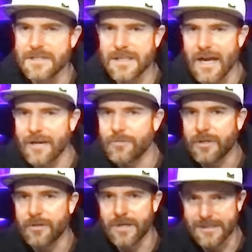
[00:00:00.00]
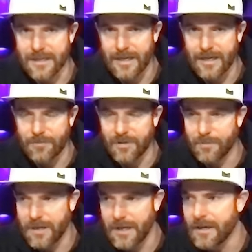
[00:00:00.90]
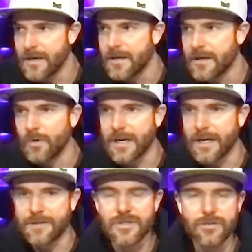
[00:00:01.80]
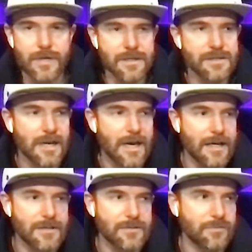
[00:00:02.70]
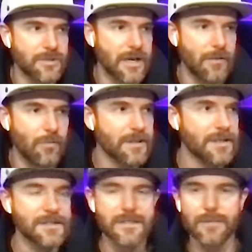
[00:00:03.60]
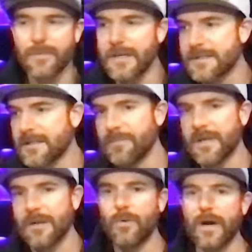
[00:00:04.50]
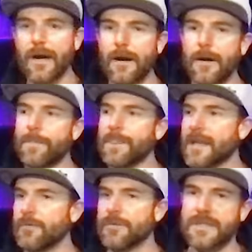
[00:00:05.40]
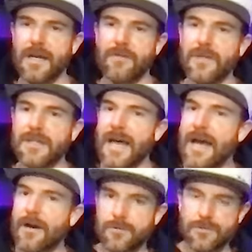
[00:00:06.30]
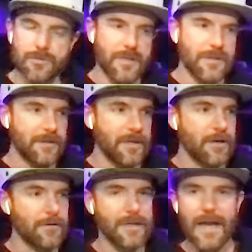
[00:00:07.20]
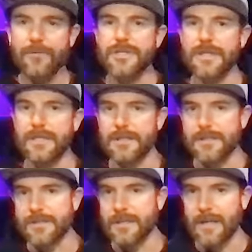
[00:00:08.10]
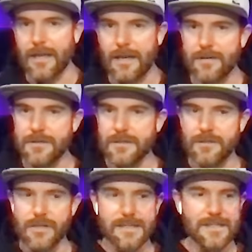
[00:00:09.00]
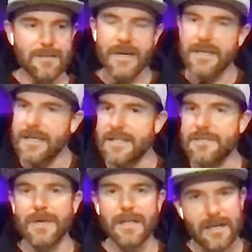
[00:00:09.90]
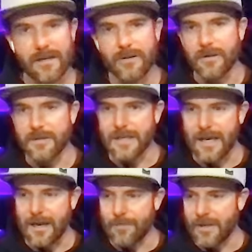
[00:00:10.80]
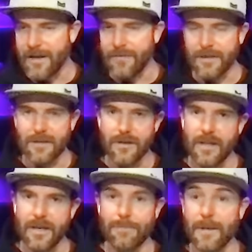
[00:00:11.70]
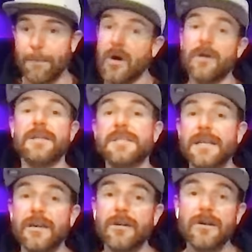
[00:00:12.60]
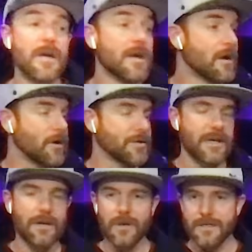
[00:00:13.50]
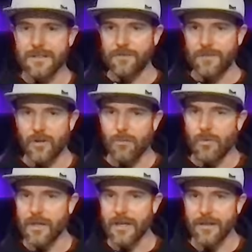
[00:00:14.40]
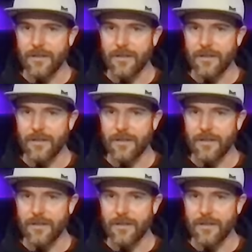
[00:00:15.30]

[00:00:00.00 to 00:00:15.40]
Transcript: design really resonated with me? What kind of screen size? Did I want this to be something where it was kind of a lounge with, you know, couches? And did I see my kids being in here all the time and having, you know, like big parties in here? Or did I want it to feel more like